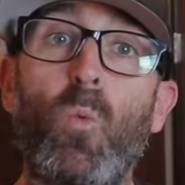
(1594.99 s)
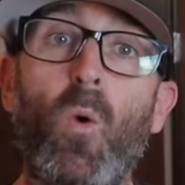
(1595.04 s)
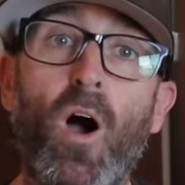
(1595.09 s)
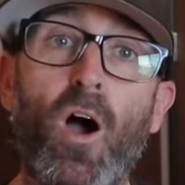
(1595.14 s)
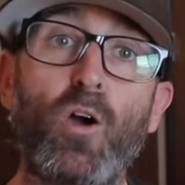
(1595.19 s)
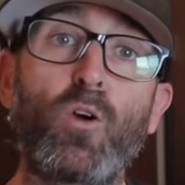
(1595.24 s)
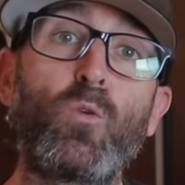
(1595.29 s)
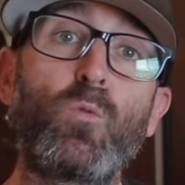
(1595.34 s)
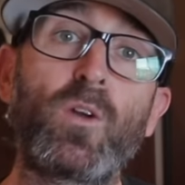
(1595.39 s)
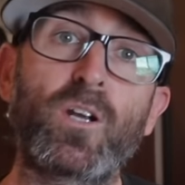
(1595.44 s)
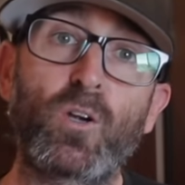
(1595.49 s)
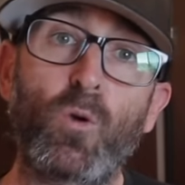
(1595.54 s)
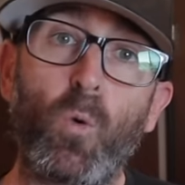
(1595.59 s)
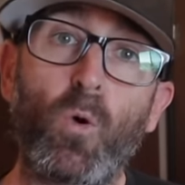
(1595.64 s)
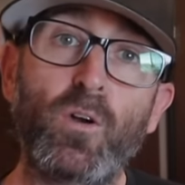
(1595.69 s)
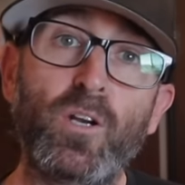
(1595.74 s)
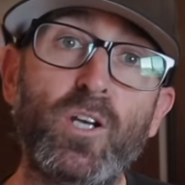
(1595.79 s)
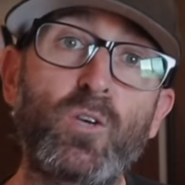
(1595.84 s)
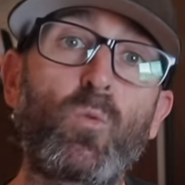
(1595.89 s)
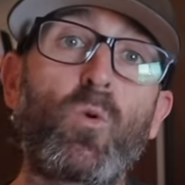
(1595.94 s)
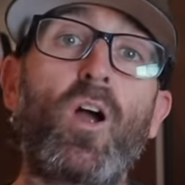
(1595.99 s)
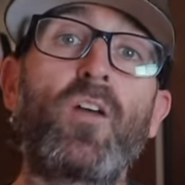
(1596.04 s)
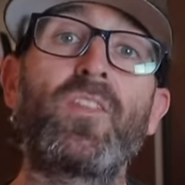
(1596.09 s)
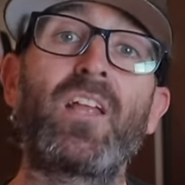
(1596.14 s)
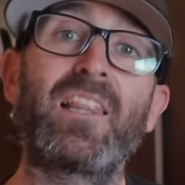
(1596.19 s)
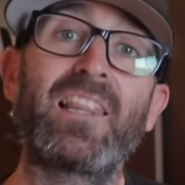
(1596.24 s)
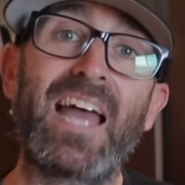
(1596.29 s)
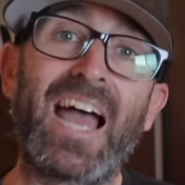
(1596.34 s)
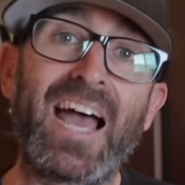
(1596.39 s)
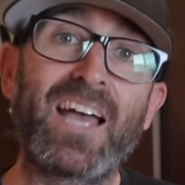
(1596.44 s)
Wahoo recorded were on the
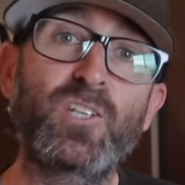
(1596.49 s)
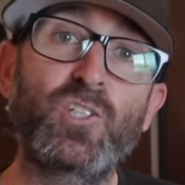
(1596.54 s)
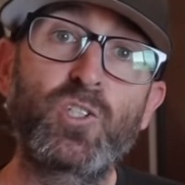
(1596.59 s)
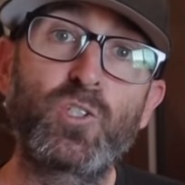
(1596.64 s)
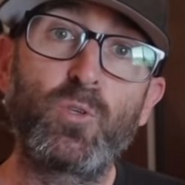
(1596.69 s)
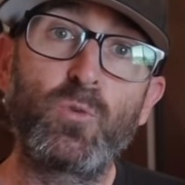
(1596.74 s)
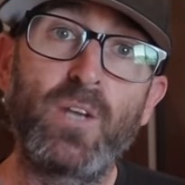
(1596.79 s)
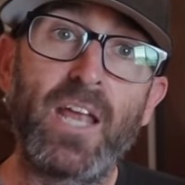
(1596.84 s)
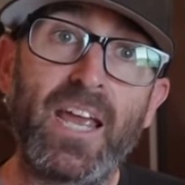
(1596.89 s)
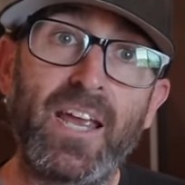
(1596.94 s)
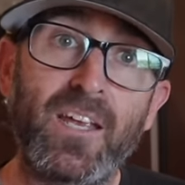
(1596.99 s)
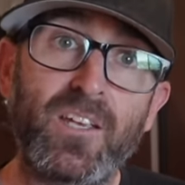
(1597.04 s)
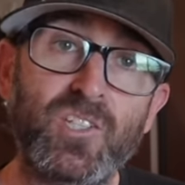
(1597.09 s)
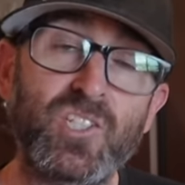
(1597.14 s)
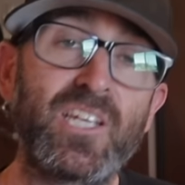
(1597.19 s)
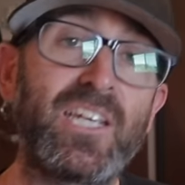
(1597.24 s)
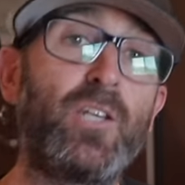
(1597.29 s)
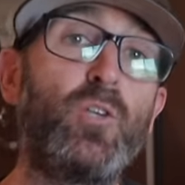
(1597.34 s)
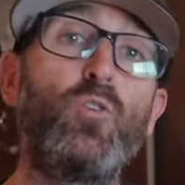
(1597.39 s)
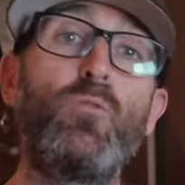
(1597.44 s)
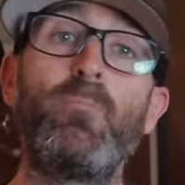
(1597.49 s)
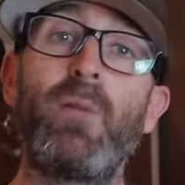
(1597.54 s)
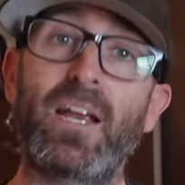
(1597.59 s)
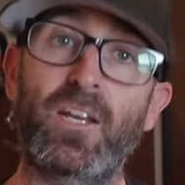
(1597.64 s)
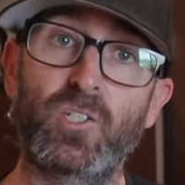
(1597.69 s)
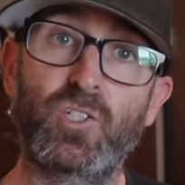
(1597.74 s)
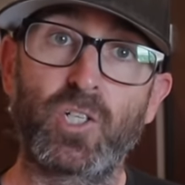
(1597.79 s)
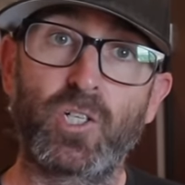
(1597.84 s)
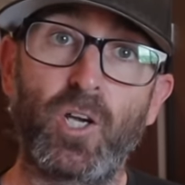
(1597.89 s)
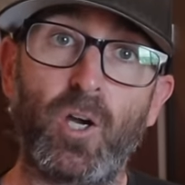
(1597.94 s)
last 2 days in New
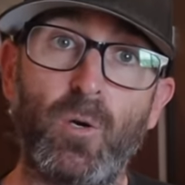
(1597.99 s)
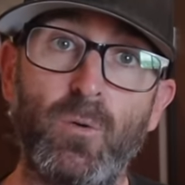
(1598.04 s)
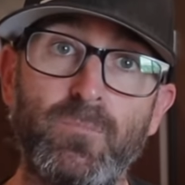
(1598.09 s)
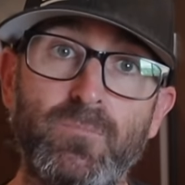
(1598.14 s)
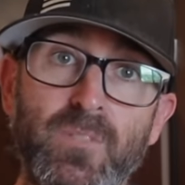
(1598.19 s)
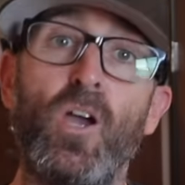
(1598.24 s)
Mexico,